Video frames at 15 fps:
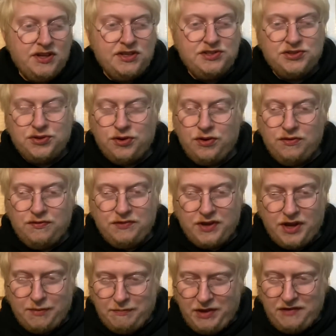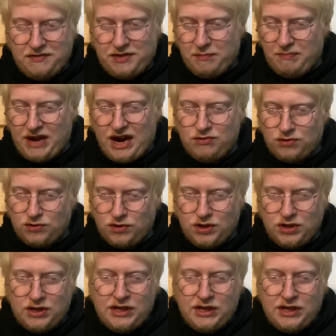sort of if the barrel